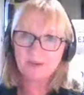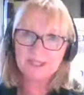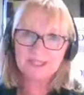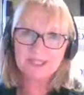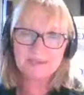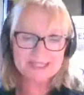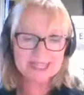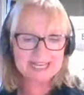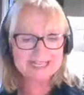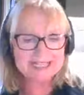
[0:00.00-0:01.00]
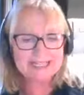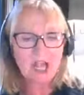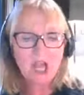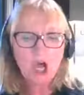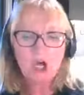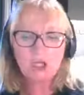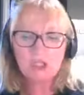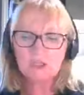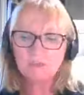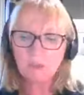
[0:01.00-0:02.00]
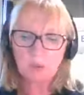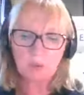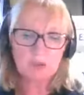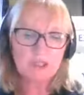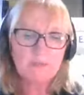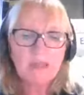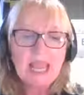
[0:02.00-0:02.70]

Question number six on sport.